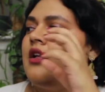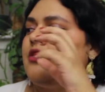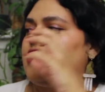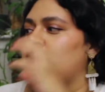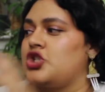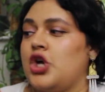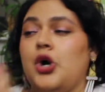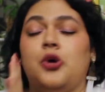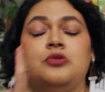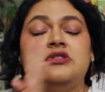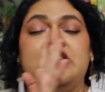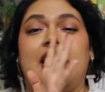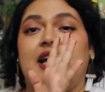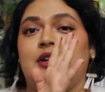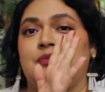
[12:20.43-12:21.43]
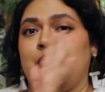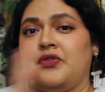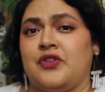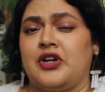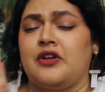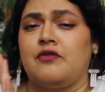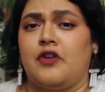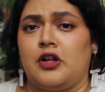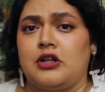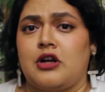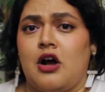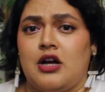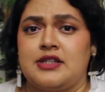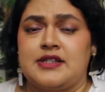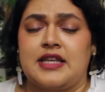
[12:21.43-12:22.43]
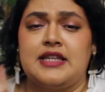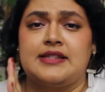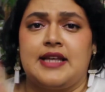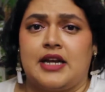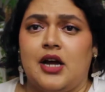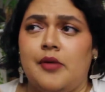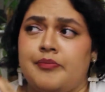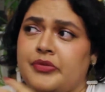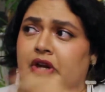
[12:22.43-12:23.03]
the tone that Pevear and Volonkhonsky set up,